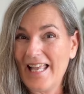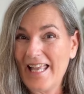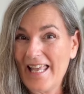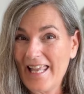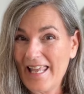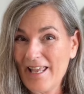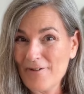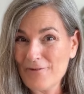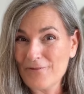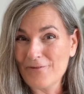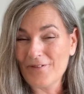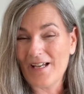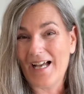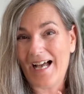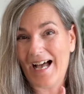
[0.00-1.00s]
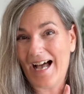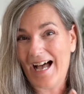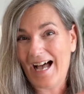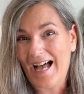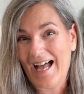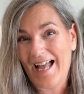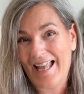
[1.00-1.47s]
If
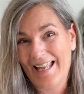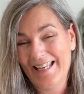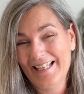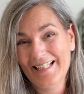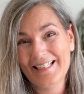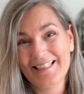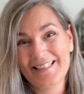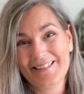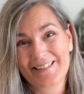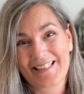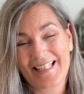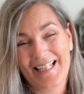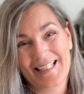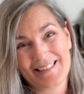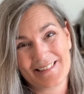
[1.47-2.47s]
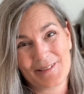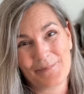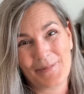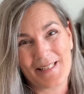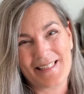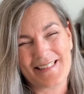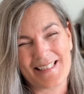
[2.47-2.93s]
I look a little
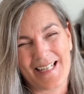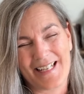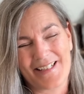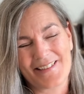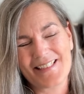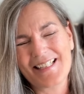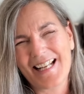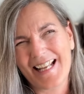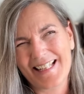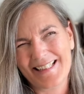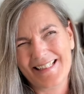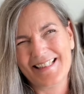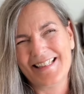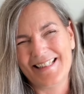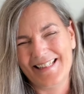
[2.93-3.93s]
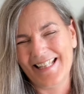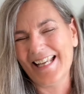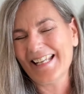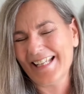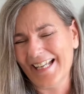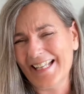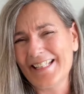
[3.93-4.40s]
bit tired, and I
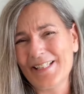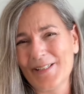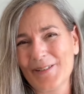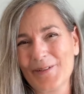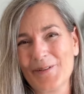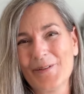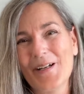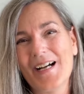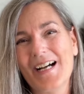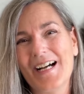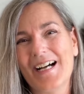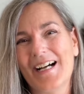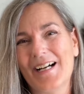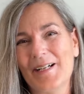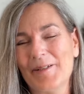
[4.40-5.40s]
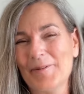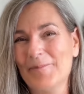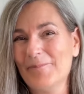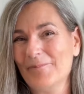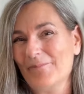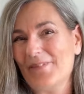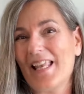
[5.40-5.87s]
think I do,
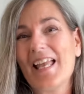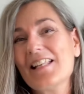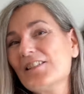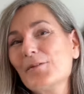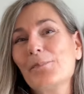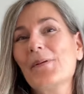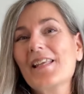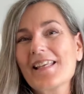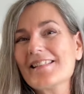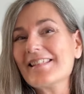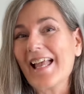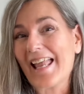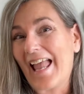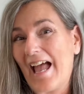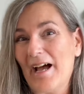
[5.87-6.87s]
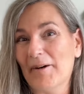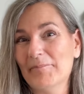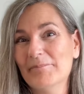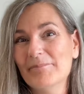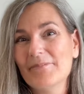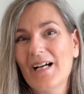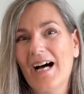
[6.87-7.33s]
it's because I
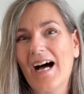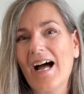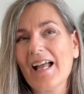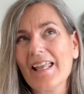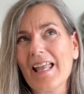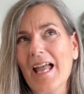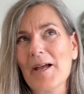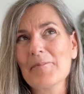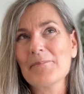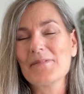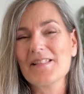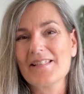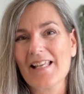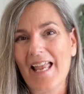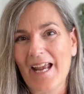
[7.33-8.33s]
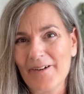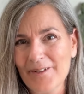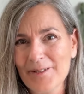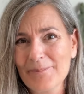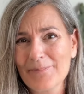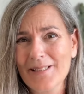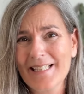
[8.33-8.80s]
am. I am
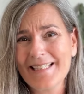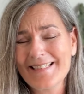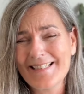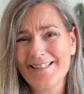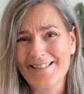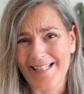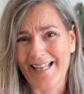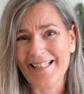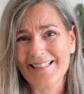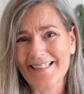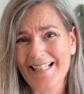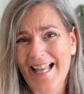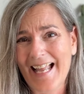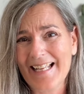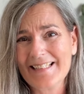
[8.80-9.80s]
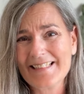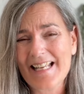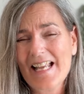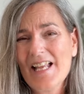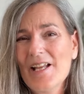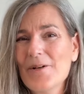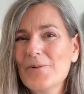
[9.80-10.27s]
terribly jet lagged,
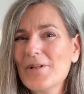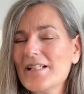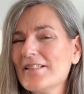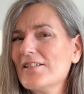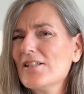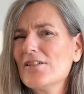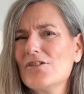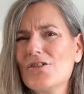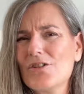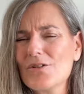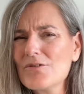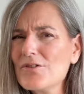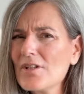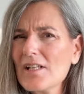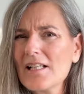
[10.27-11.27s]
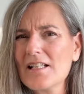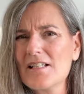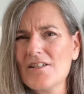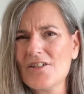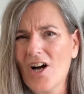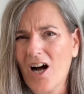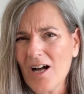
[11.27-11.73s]
which is usually
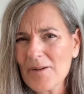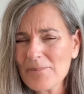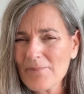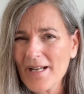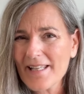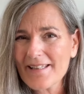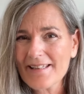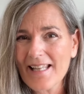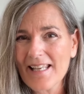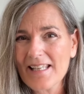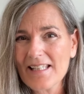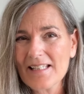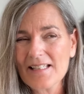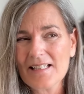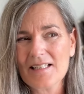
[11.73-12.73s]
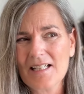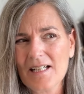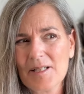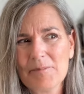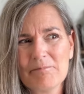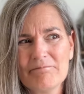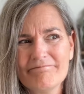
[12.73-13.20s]
not my
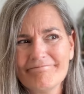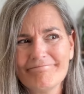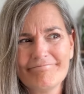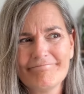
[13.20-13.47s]
thing.